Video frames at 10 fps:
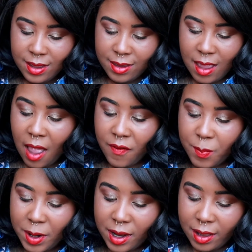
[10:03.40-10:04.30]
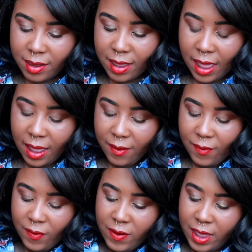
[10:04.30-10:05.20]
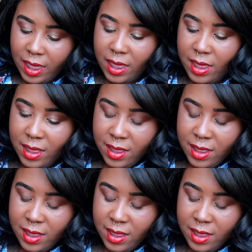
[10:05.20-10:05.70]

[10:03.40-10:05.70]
soft, but it is heavy.